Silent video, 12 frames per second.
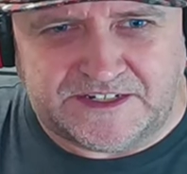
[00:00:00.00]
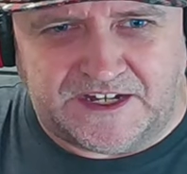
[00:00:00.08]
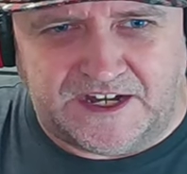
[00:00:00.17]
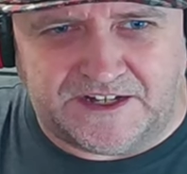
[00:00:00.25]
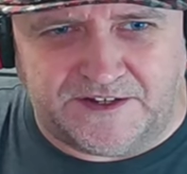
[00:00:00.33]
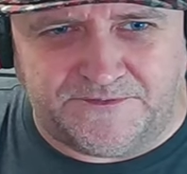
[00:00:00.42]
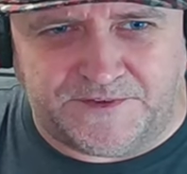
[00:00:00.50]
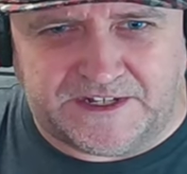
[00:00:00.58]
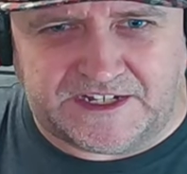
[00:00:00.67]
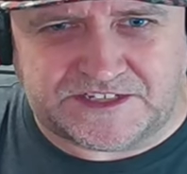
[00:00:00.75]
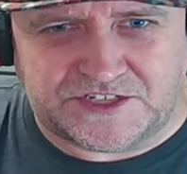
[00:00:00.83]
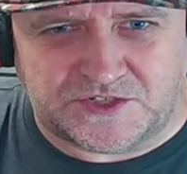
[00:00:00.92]
I don't think
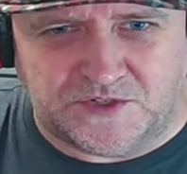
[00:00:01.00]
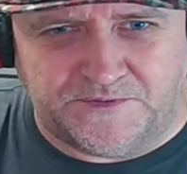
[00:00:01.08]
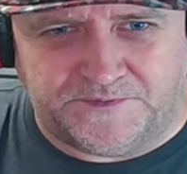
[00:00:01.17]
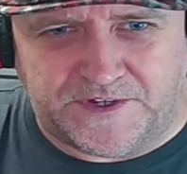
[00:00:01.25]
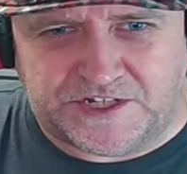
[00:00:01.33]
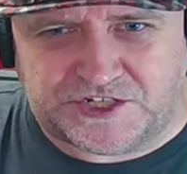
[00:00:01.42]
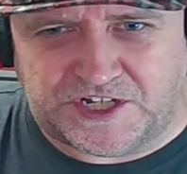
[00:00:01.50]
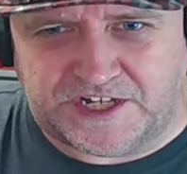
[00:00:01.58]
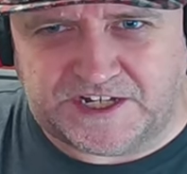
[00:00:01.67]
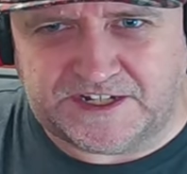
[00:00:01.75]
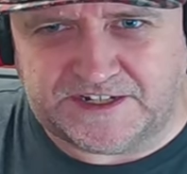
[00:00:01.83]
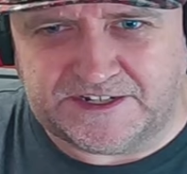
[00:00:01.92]
that's a stormfish.
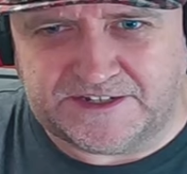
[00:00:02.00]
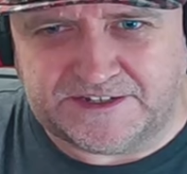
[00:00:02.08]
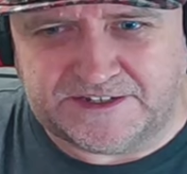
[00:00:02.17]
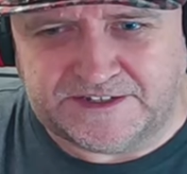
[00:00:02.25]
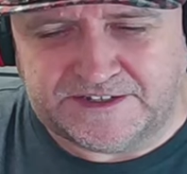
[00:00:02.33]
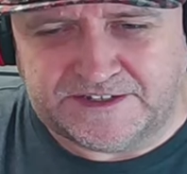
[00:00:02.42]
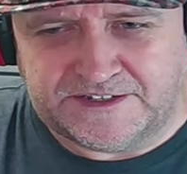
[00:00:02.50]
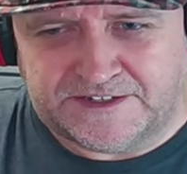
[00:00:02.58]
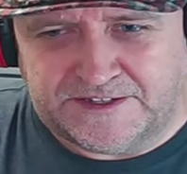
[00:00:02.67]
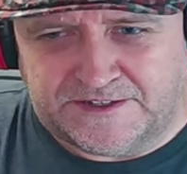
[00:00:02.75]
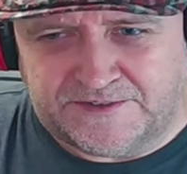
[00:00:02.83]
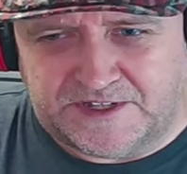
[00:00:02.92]

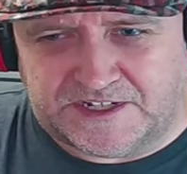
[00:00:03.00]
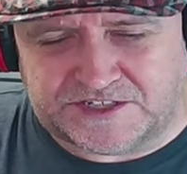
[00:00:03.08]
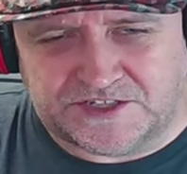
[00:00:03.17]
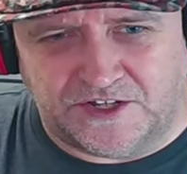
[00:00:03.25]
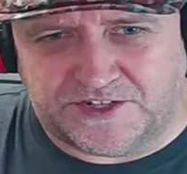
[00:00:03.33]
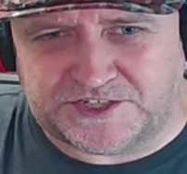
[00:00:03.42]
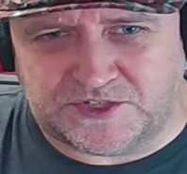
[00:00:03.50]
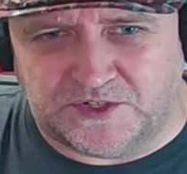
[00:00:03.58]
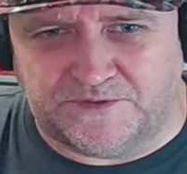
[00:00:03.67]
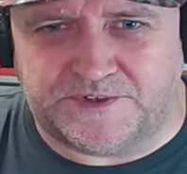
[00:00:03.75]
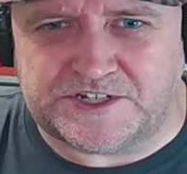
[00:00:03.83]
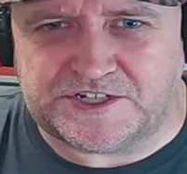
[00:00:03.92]
It's not a
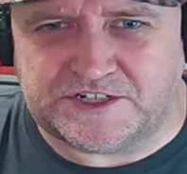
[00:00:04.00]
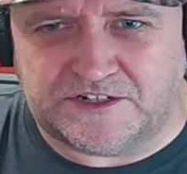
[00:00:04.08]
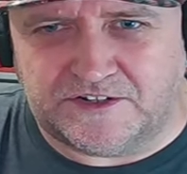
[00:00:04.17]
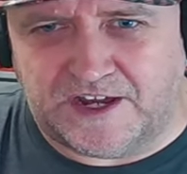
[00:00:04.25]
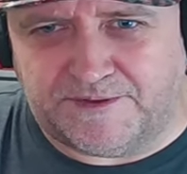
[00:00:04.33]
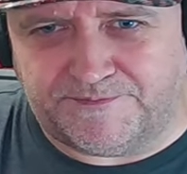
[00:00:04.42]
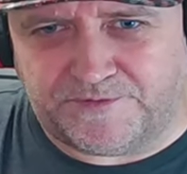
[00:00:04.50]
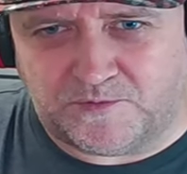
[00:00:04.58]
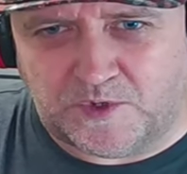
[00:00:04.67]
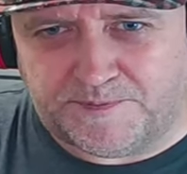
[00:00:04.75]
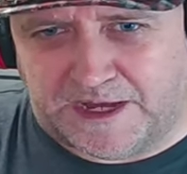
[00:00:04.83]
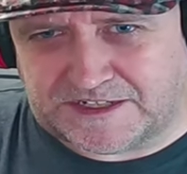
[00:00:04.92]
stormfish. All right.
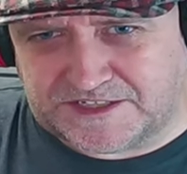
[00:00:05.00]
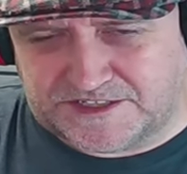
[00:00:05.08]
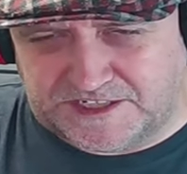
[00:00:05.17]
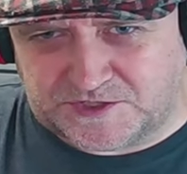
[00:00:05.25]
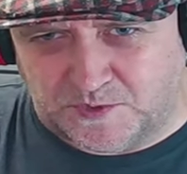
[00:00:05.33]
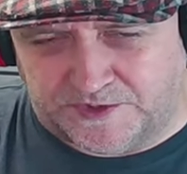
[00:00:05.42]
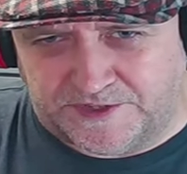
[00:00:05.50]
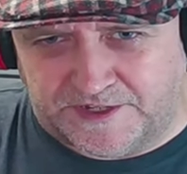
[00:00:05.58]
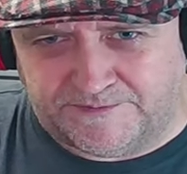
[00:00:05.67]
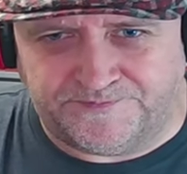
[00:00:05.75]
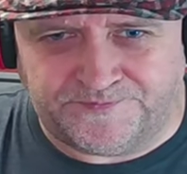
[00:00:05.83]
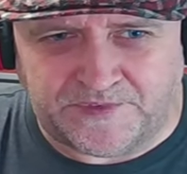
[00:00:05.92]
Well, back to this one
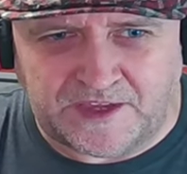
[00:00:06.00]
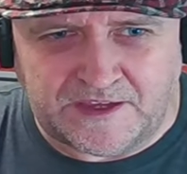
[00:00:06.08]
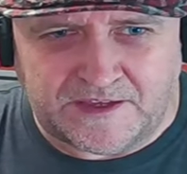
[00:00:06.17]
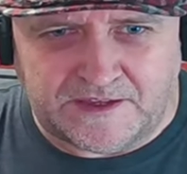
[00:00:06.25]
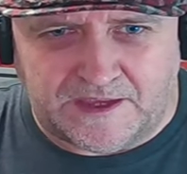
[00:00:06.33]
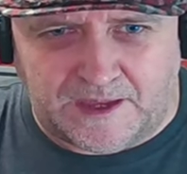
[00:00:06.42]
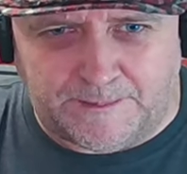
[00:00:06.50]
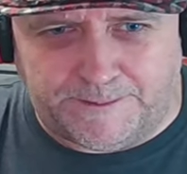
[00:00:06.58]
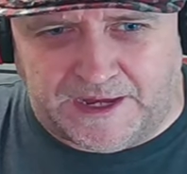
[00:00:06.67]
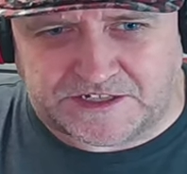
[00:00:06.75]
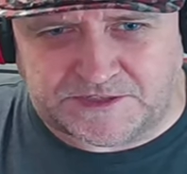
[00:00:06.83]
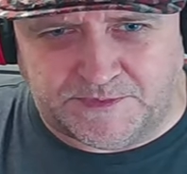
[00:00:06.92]
then. I'm
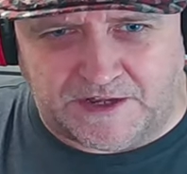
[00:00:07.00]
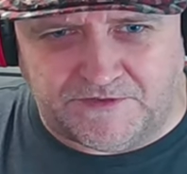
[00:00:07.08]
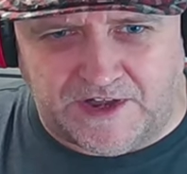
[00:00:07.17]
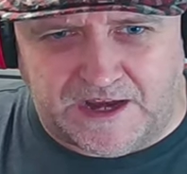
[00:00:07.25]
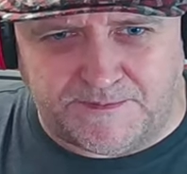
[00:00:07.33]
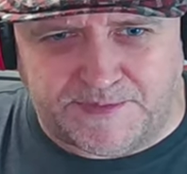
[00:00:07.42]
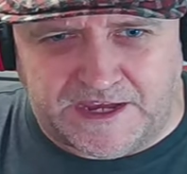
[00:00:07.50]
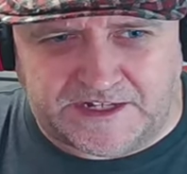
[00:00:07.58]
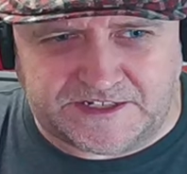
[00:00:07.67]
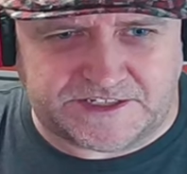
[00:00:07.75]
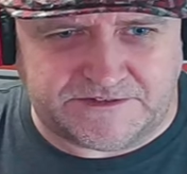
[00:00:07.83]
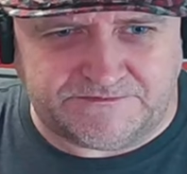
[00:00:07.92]
back to my rare
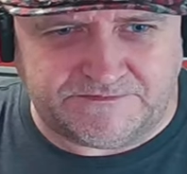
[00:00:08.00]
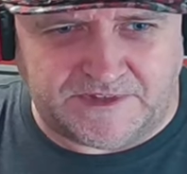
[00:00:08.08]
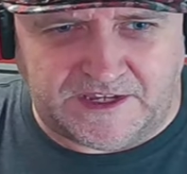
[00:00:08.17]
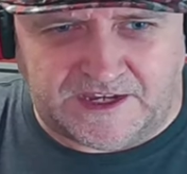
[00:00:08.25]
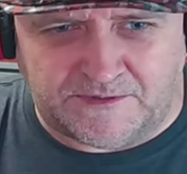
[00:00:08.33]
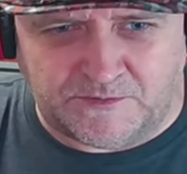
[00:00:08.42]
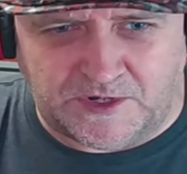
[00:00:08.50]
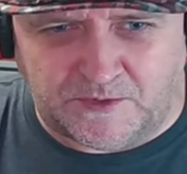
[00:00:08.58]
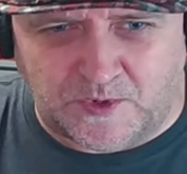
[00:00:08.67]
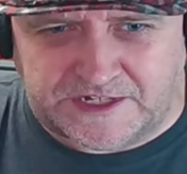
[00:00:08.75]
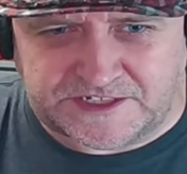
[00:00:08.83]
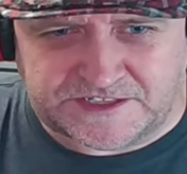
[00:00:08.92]
baits. And we'll
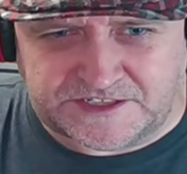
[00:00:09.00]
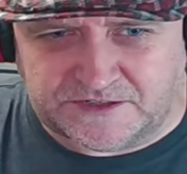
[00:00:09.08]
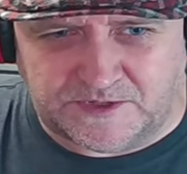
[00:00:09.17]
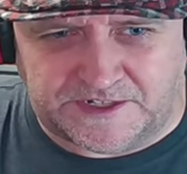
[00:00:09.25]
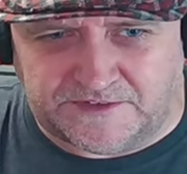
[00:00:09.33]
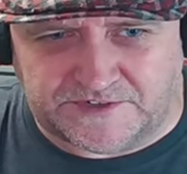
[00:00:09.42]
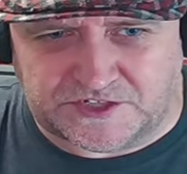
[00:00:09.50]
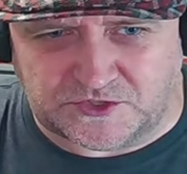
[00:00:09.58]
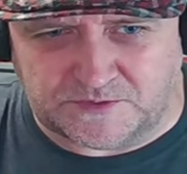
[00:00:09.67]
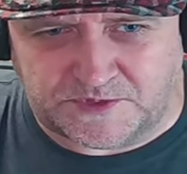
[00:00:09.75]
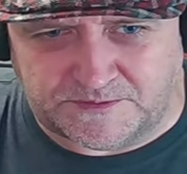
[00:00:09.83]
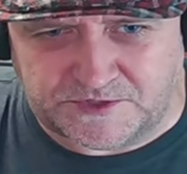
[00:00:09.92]
wait until another
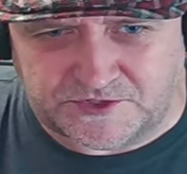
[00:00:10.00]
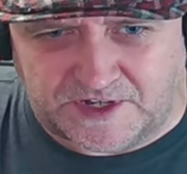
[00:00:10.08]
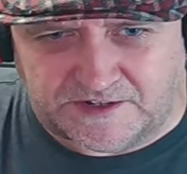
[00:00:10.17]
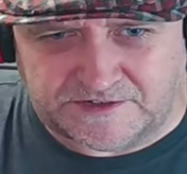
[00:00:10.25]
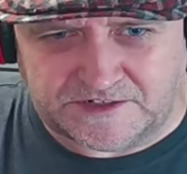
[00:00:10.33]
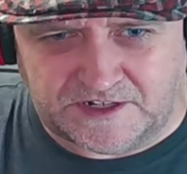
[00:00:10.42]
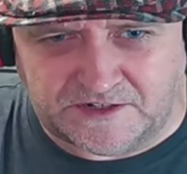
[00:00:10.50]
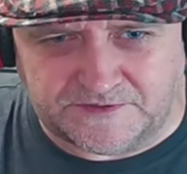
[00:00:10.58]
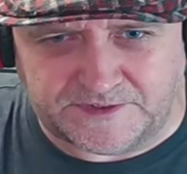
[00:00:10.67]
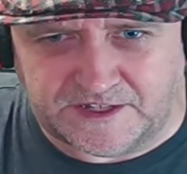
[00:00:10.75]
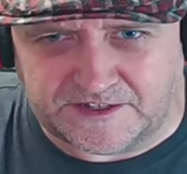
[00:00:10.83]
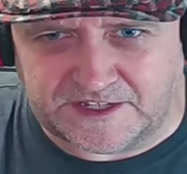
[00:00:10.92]
storm comes round. And
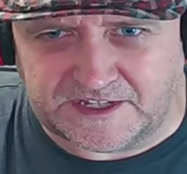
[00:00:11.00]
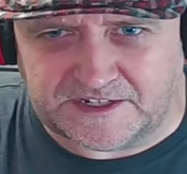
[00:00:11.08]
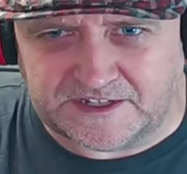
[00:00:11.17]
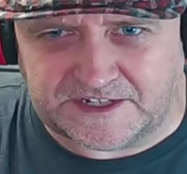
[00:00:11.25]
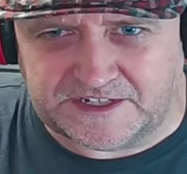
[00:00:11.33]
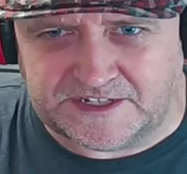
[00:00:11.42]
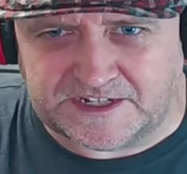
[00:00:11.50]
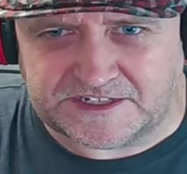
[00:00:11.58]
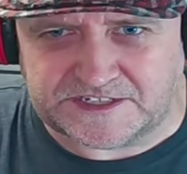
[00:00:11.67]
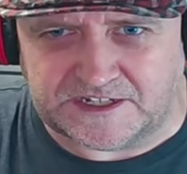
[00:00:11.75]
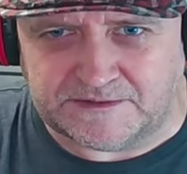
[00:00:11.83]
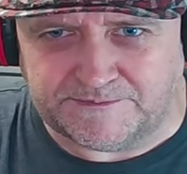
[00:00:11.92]
hopefully I get lucky
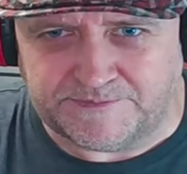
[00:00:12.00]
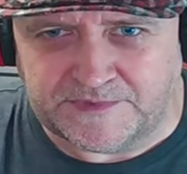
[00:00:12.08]
next time.